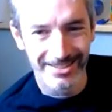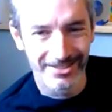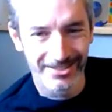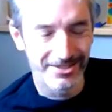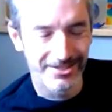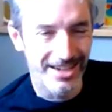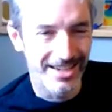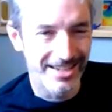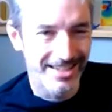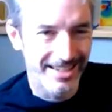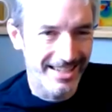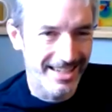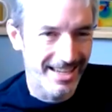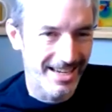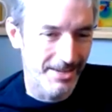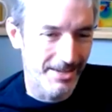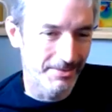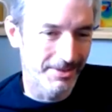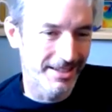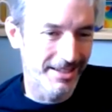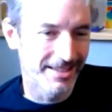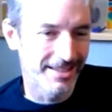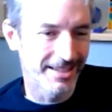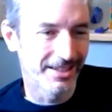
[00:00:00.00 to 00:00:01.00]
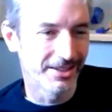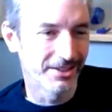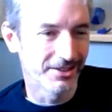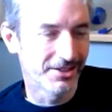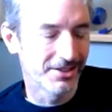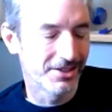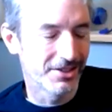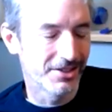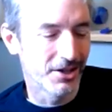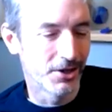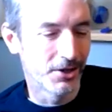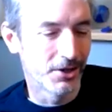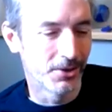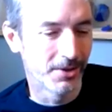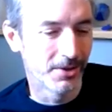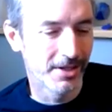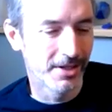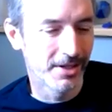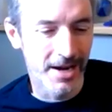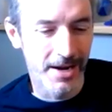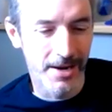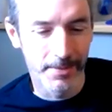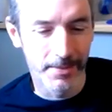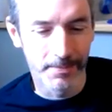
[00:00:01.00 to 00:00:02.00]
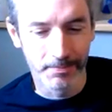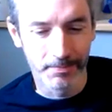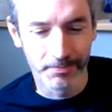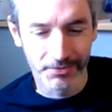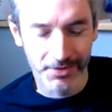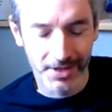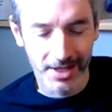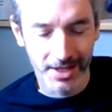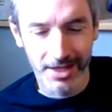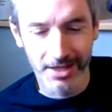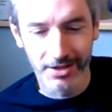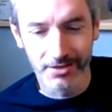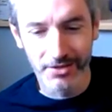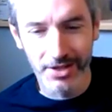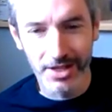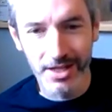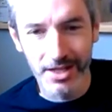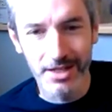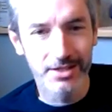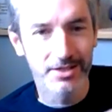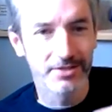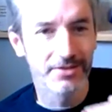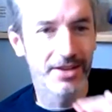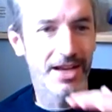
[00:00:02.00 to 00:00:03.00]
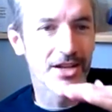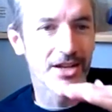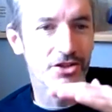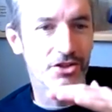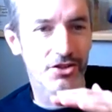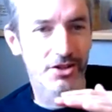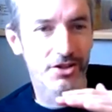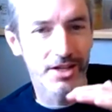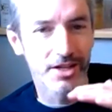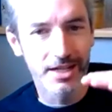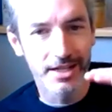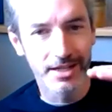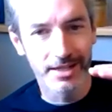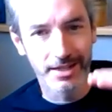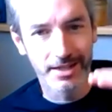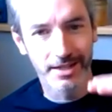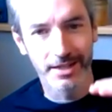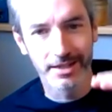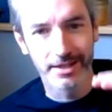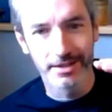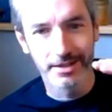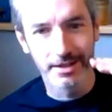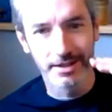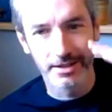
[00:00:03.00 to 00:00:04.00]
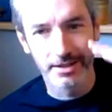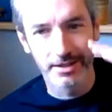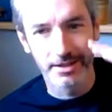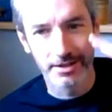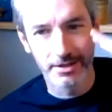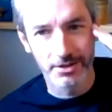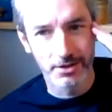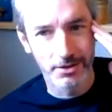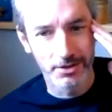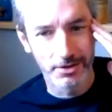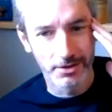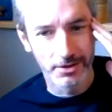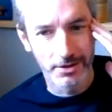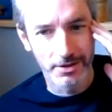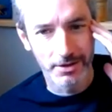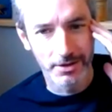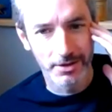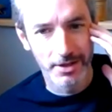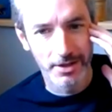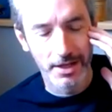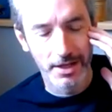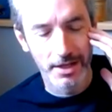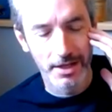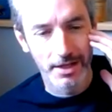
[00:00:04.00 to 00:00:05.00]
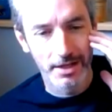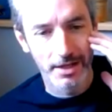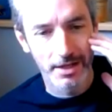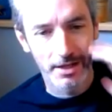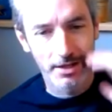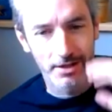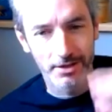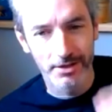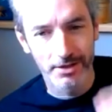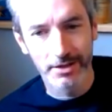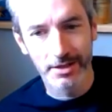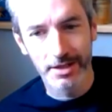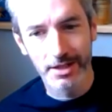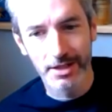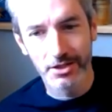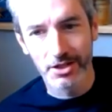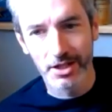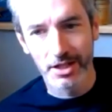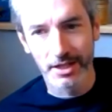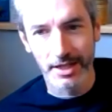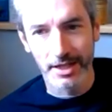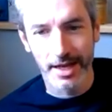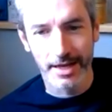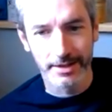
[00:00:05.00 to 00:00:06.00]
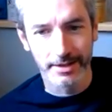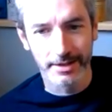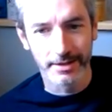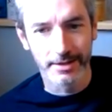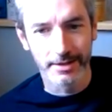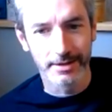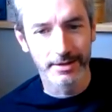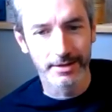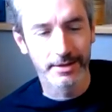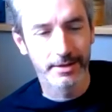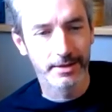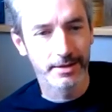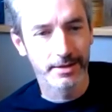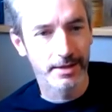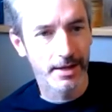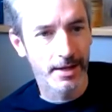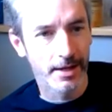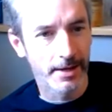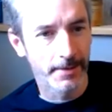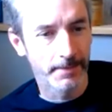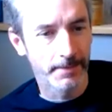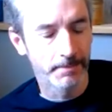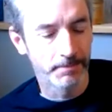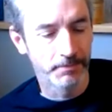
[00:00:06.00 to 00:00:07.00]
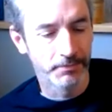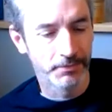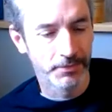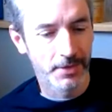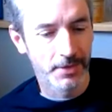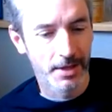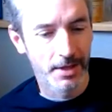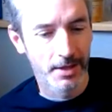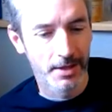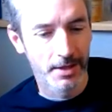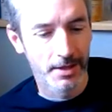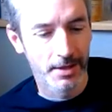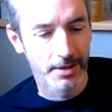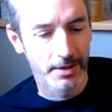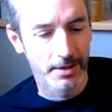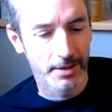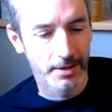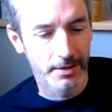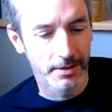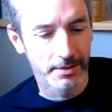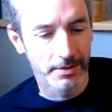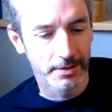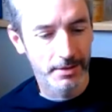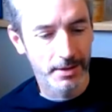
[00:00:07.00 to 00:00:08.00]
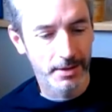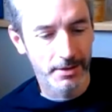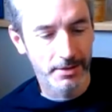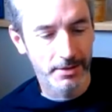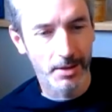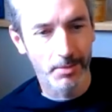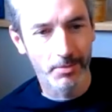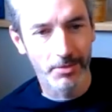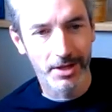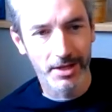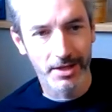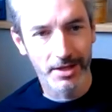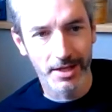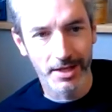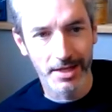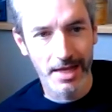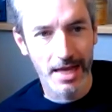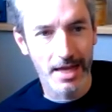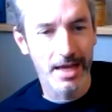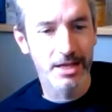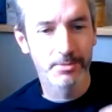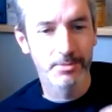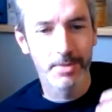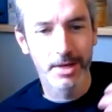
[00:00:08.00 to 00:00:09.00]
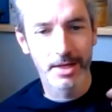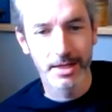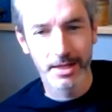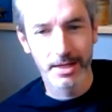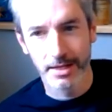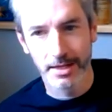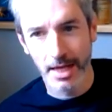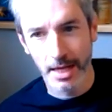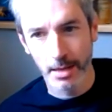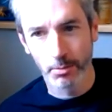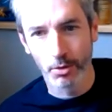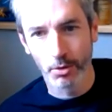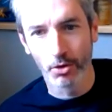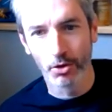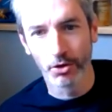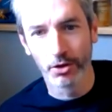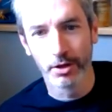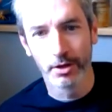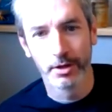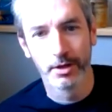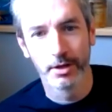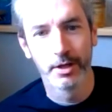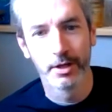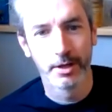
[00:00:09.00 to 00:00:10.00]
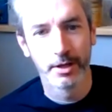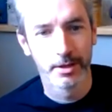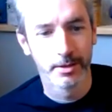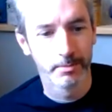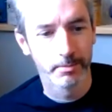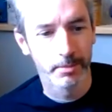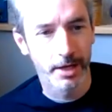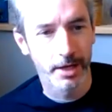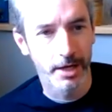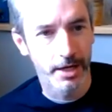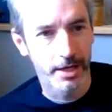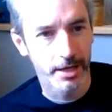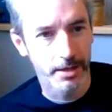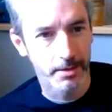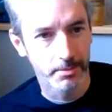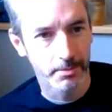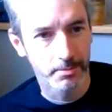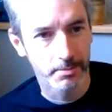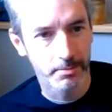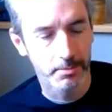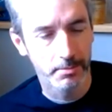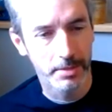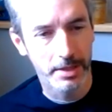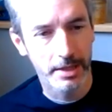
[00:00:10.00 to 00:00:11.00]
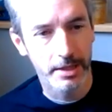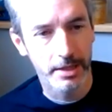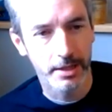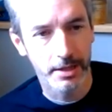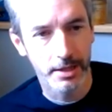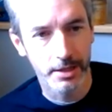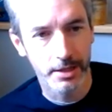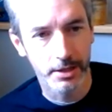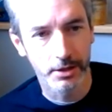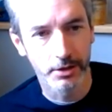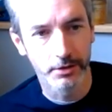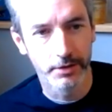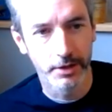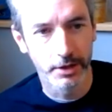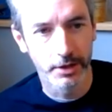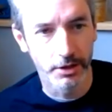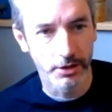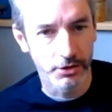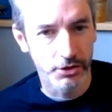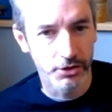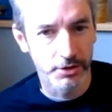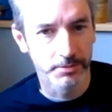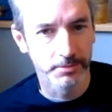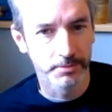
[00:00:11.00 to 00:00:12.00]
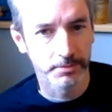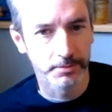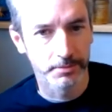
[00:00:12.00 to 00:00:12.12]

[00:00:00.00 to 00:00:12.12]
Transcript: renting any place else. So kind of ease of entry into teaching classes is something that has been enabled by being at Ecovillage.